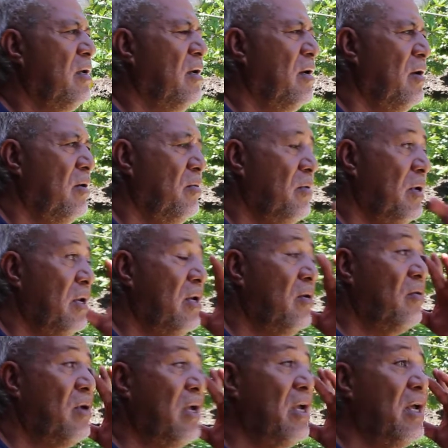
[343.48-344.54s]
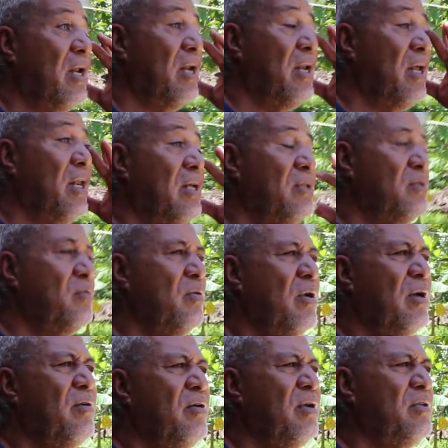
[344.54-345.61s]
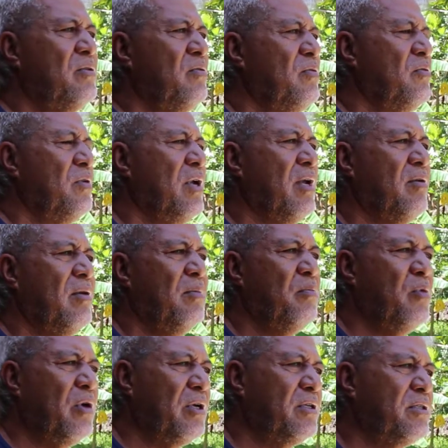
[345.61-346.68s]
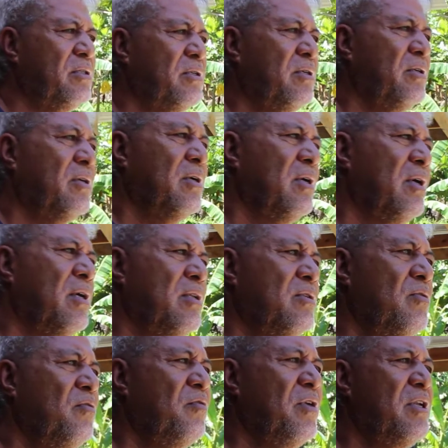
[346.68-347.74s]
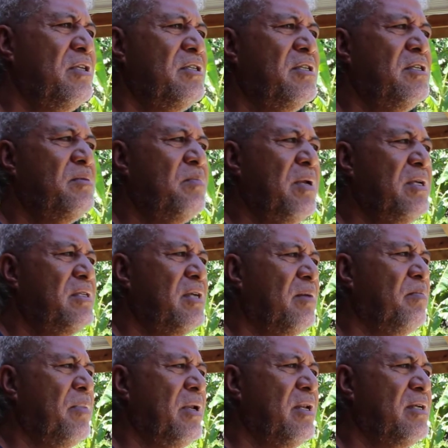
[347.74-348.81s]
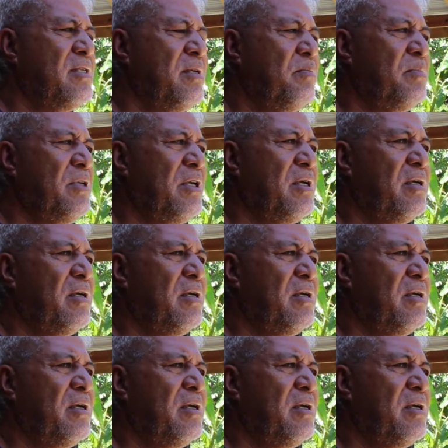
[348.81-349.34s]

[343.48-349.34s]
Oh, we are looking at another 200 to 300 bricks to finish this place up and the septic.